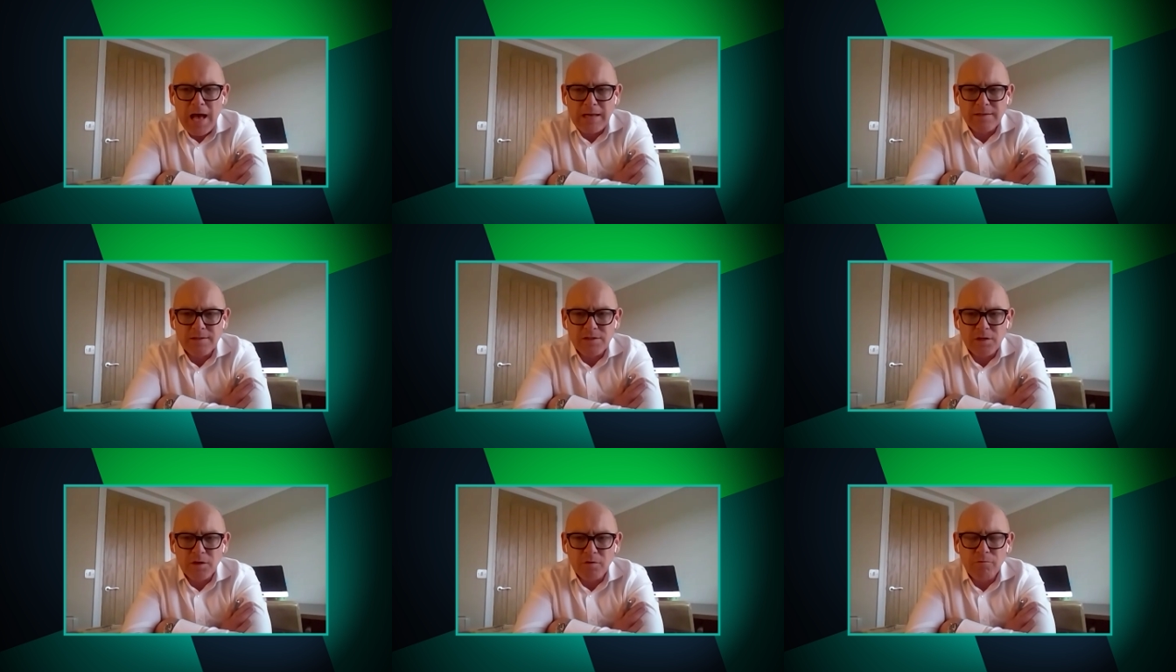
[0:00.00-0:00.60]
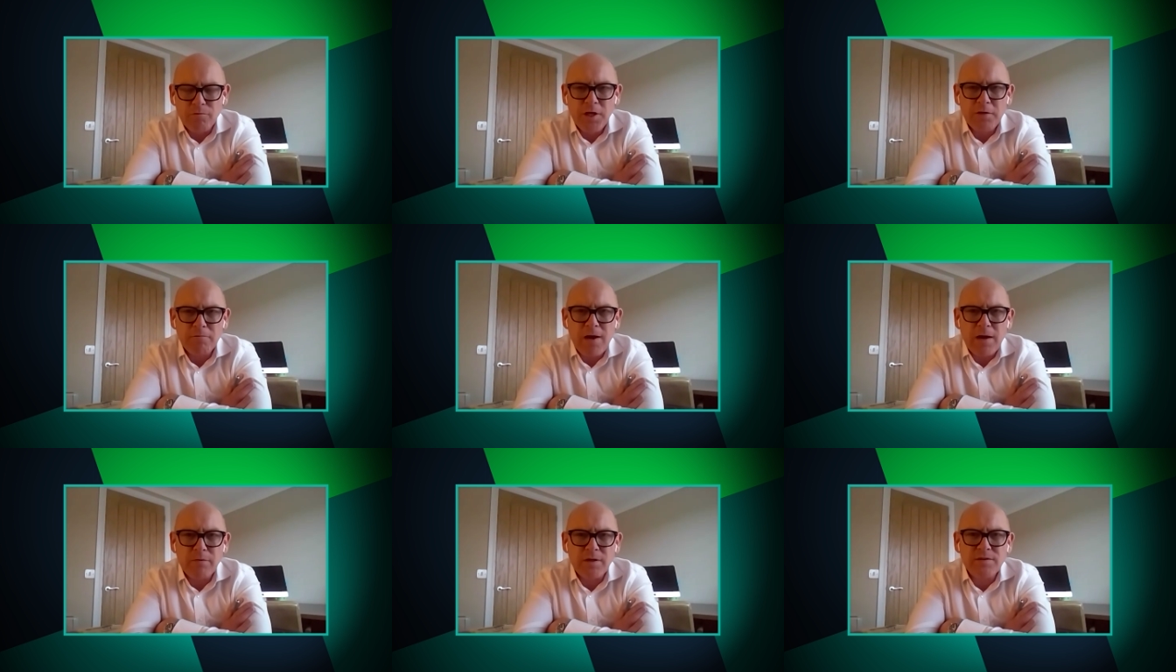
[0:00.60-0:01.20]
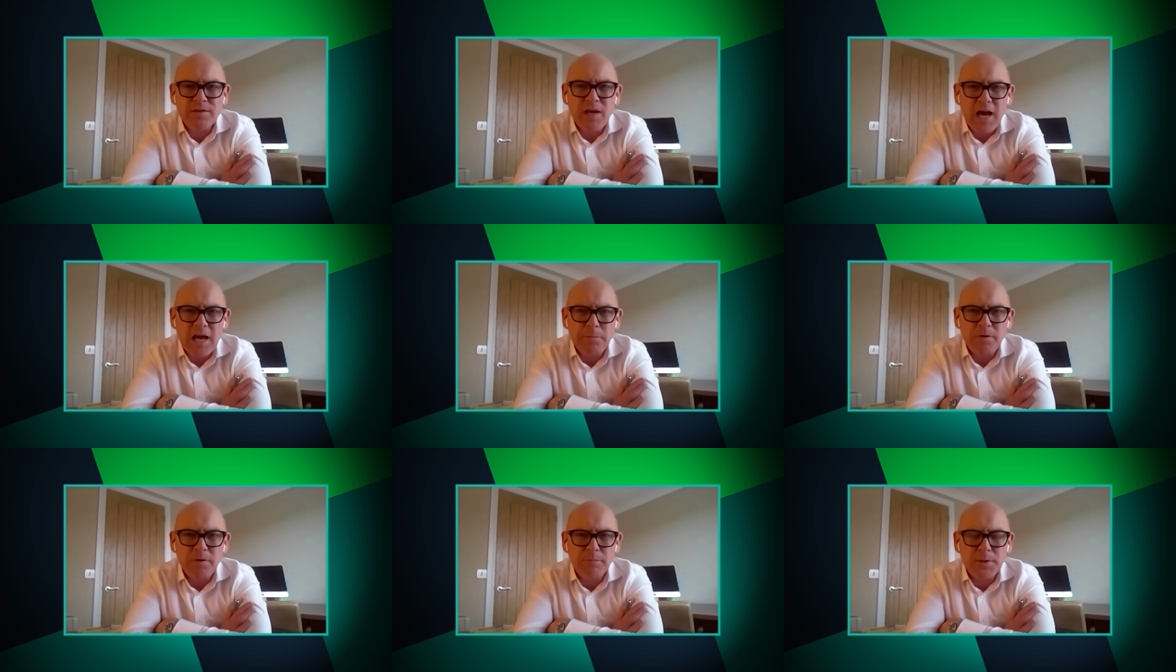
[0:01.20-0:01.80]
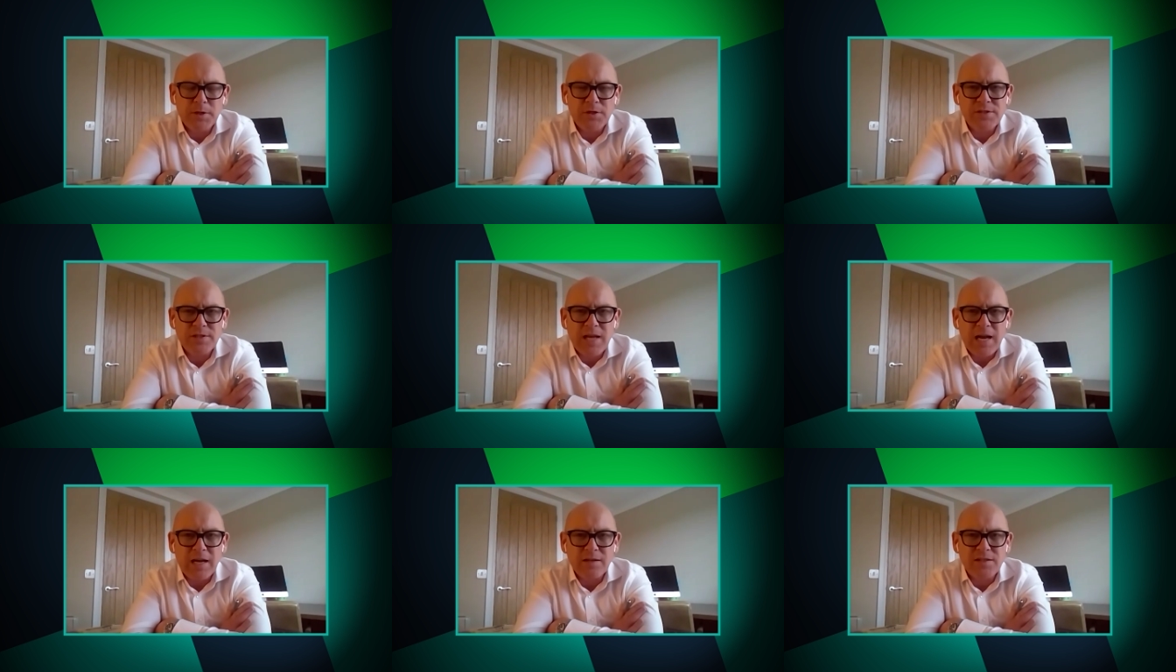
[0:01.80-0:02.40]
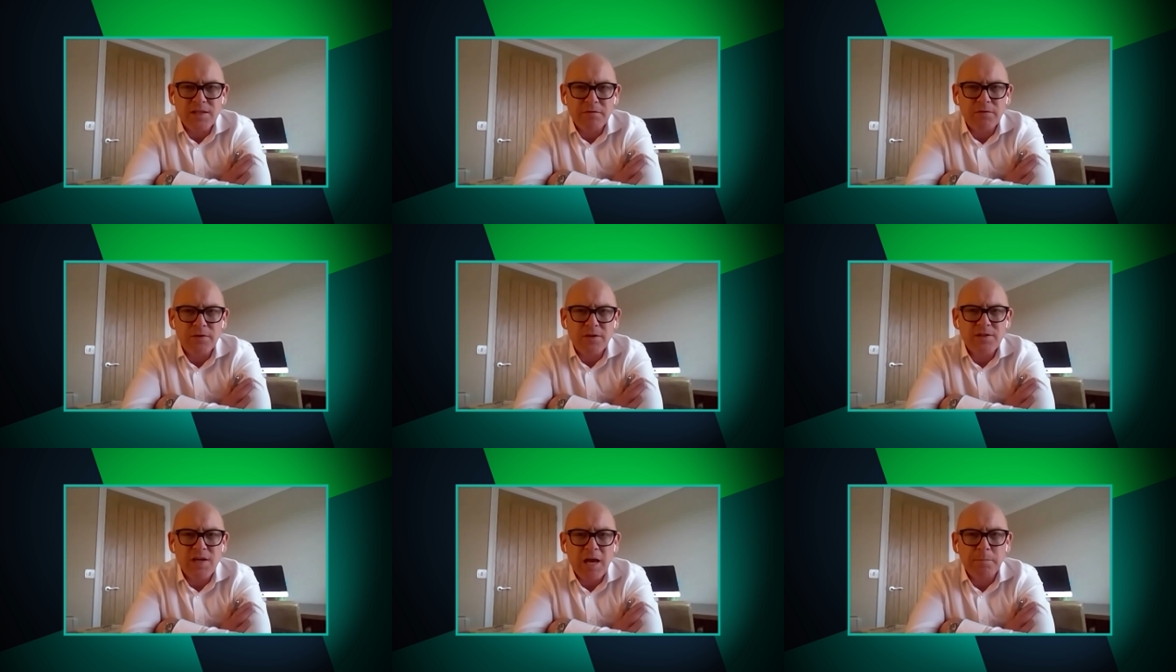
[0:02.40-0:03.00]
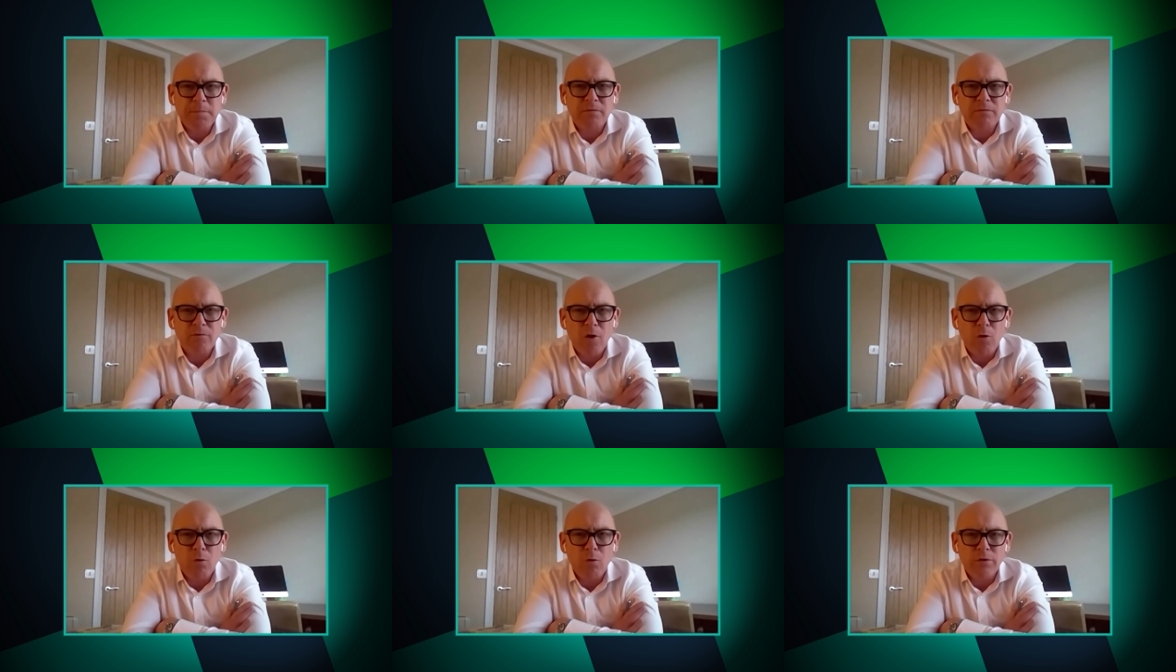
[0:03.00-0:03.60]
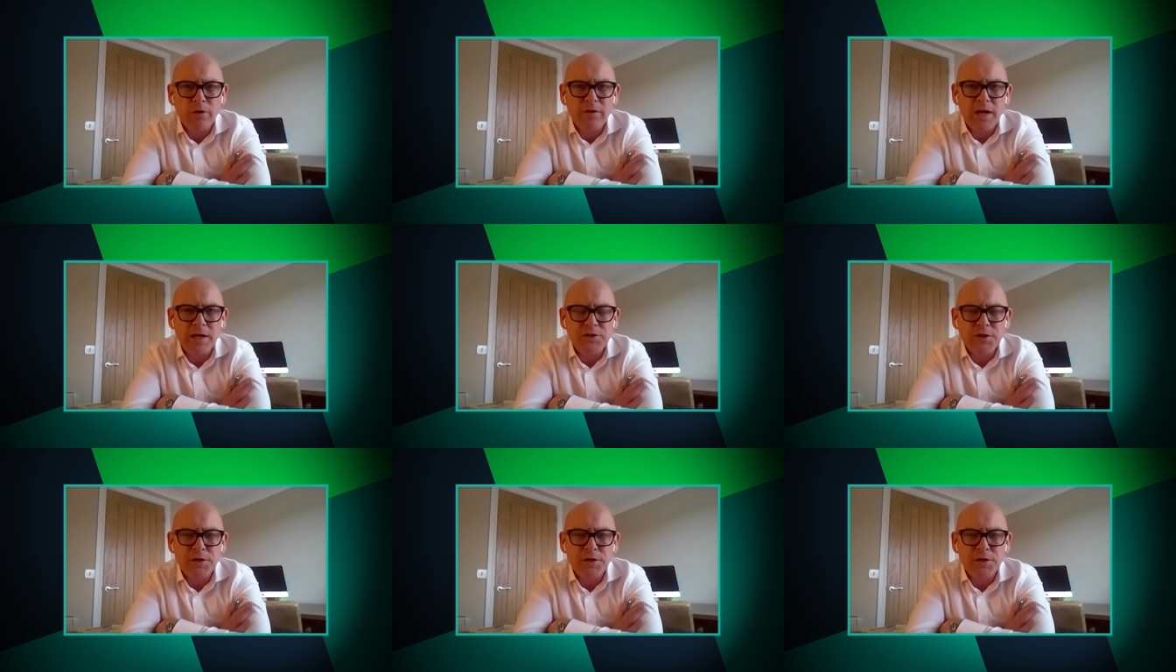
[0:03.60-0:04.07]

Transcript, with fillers: and really around the type of personality for the type of role that they